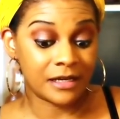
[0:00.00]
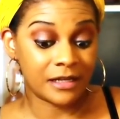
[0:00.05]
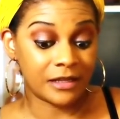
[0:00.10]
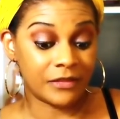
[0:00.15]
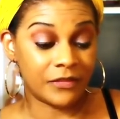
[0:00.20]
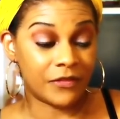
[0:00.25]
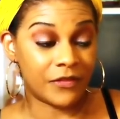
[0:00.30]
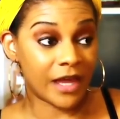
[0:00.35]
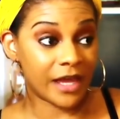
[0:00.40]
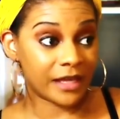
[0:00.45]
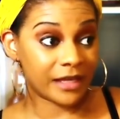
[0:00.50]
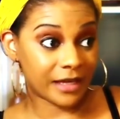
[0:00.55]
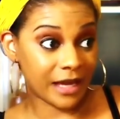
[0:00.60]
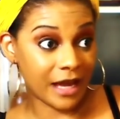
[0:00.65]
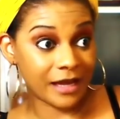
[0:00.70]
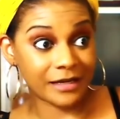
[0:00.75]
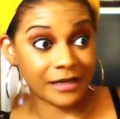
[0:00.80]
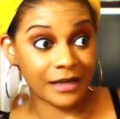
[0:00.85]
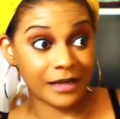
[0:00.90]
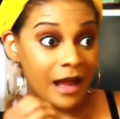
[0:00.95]
that
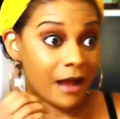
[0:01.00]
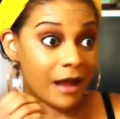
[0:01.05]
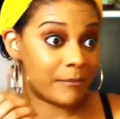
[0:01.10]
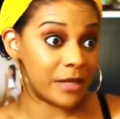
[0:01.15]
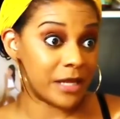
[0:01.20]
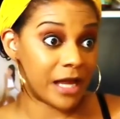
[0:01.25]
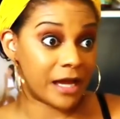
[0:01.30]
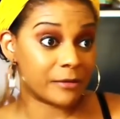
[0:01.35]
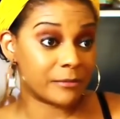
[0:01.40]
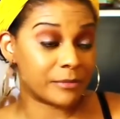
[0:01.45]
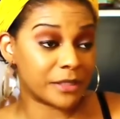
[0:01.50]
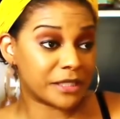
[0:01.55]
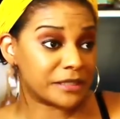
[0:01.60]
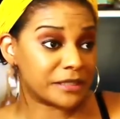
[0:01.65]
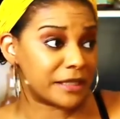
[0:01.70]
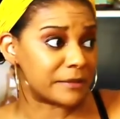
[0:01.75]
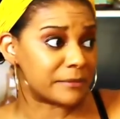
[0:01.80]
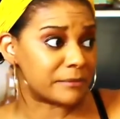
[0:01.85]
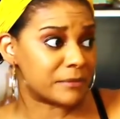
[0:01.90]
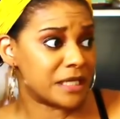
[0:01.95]
kind of got me out of bed,
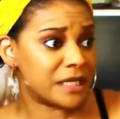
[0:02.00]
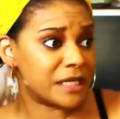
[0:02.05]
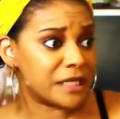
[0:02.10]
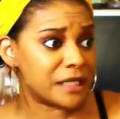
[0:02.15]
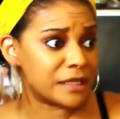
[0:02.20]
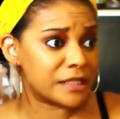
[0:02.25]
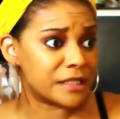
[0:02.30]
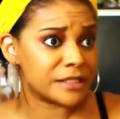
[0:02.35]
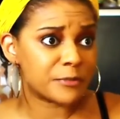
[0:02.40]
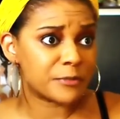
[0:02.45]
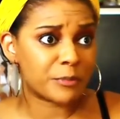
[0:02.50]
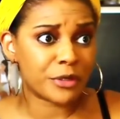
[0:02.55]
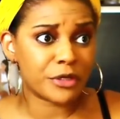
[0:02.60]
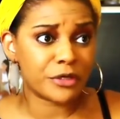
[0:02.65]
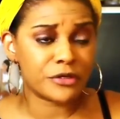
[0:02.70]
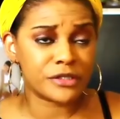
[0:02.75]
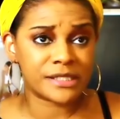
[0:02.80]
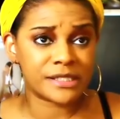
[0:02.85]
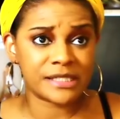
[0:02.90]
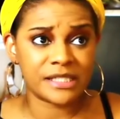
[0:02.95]
like meeting this
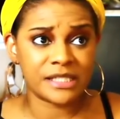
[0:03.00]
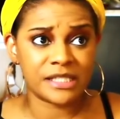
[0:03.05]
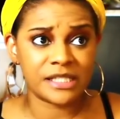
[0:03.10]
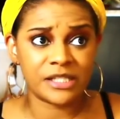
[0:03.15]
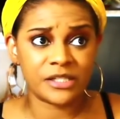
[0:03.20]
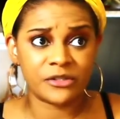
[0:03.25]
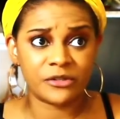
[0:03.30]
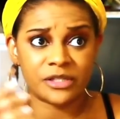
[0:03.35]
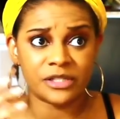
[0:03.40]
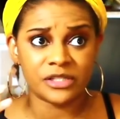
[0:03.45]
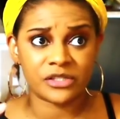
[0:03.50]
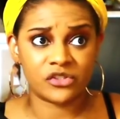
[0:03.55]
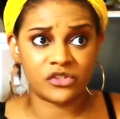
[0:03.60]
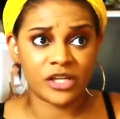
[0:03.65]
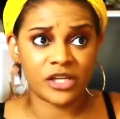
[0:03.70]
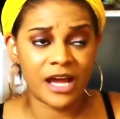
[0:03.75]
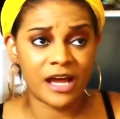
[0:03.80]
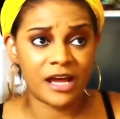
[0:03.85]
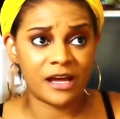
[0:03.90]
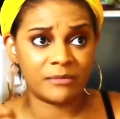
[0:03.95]
person or this
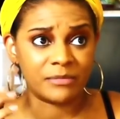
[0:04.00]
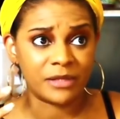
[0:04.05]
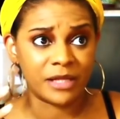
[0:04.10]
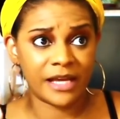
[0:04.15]
job,